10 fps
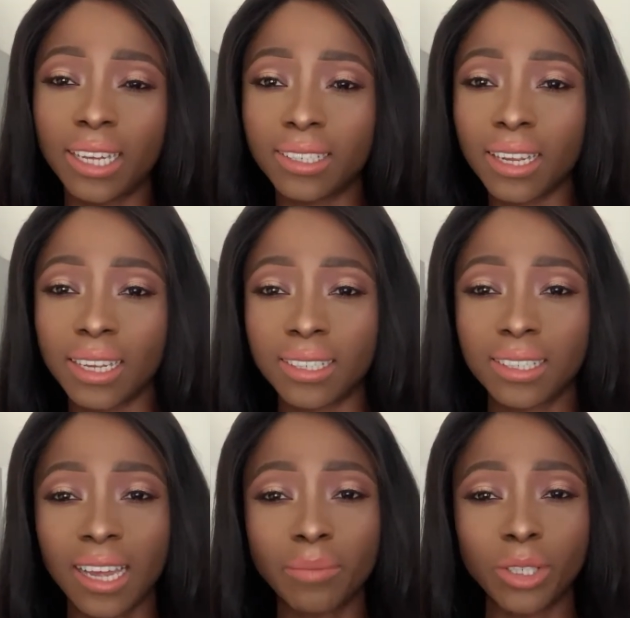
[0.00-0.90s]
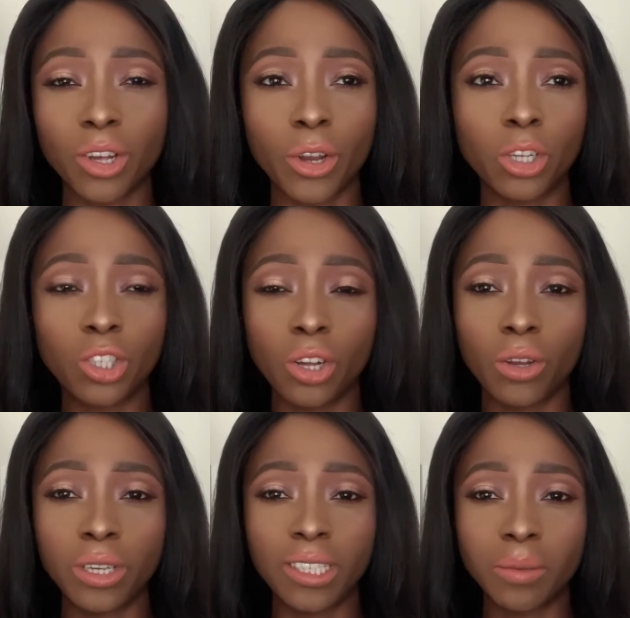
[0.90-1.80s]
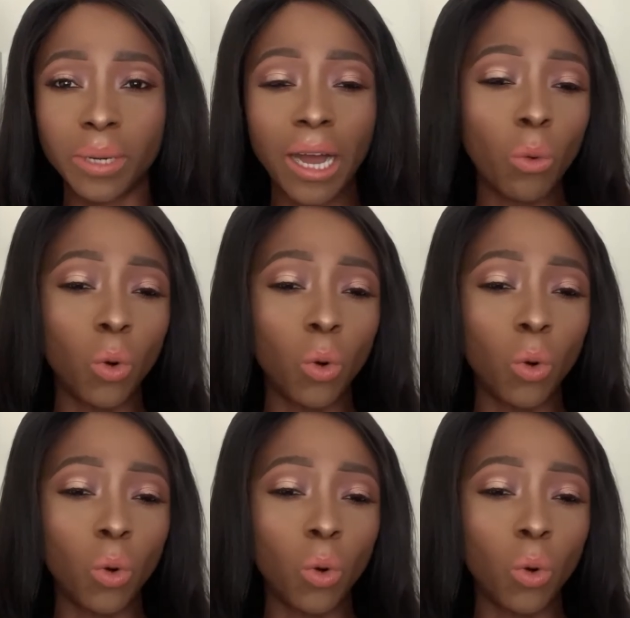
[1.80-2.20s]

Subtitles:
as time has gone on, so it's about